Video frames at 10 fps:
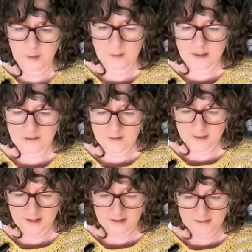loop and
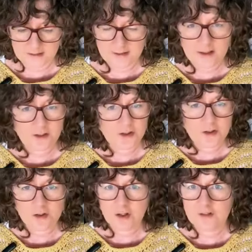everything. There's a stitch
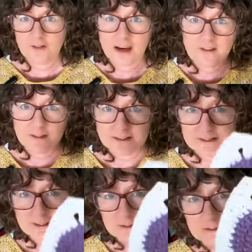tutorial for every
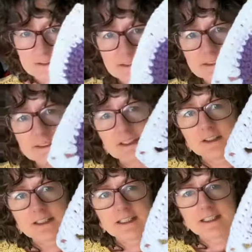single stitch that
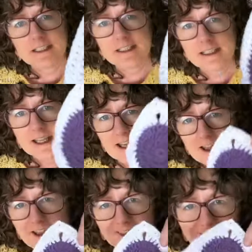you need.
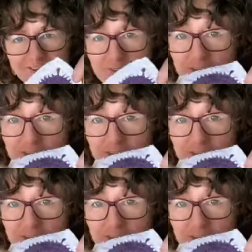The